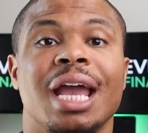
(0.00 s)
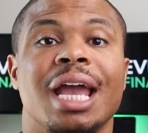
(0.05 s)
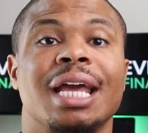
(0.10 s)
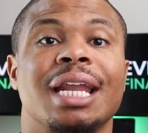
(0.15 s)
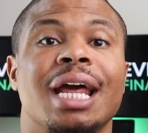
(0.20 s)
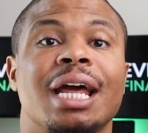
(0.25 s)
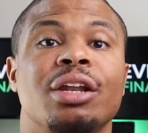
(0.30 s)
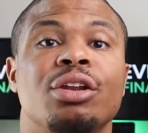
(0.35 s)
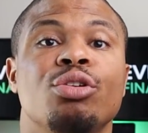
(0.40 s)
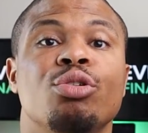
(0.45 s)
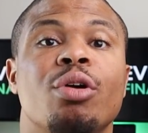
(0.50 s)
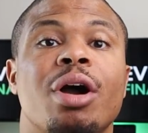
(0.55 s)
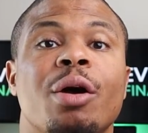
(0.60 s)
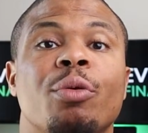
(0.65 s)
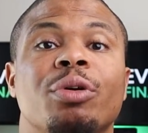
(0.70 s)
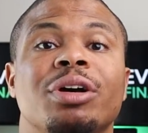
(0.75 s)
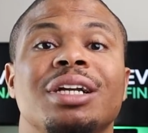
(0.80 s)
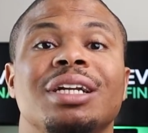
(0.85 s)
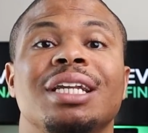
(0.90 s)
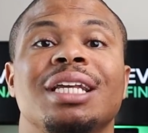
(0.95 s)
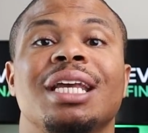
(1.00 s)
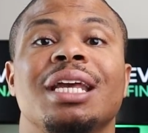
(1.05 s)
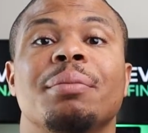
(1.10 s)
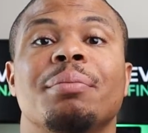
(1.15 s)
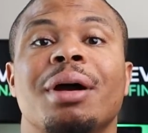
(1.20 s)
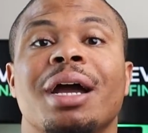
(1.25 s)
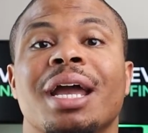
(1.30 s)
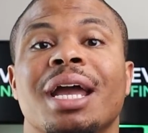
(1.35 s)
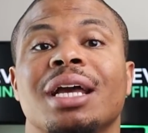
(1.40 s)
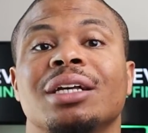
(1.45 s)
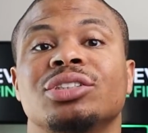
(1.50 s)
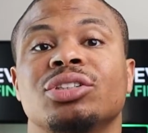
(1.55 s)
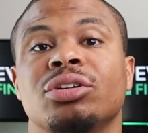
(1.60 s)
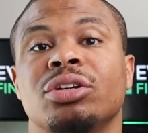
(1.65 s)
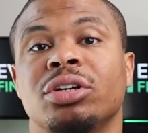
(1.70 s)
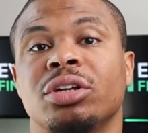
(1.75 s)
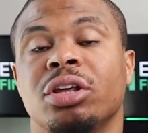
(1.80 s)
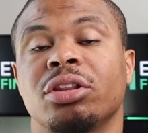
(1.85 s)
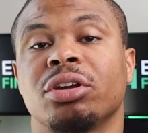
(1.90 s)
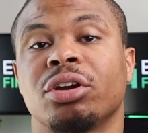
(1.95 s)
and I knew I wanted to get my hands
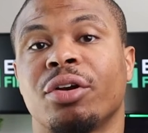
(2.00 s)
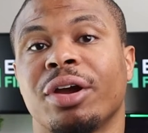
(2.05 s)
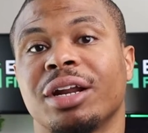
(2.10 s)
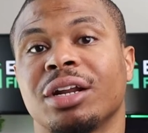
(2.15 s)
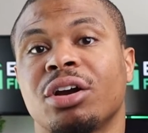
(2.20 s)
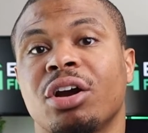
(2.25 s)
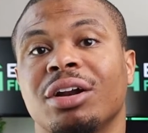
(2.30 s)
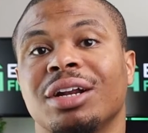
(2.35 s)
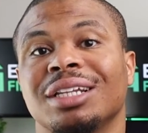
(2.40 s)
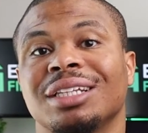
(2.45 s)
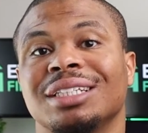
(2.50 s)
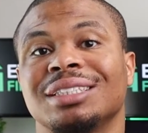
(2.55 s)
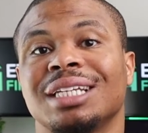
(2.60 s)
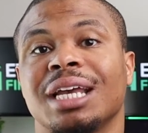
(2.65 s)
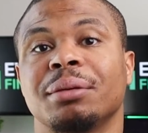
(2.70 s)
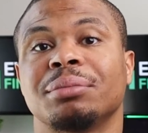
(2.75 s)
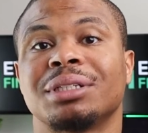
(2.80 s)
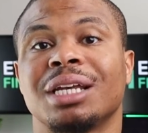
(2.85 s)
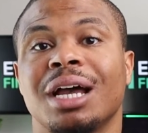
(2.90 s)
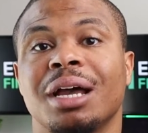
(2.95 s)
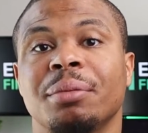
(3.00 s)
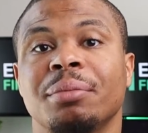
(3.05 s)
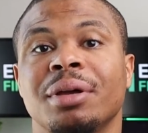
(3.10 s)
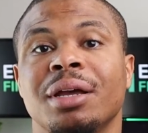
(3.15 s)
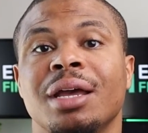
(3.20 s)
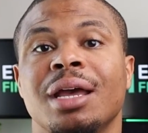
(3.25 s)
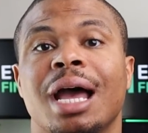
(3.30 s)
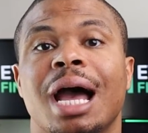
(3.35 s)
on another credit card at the same time,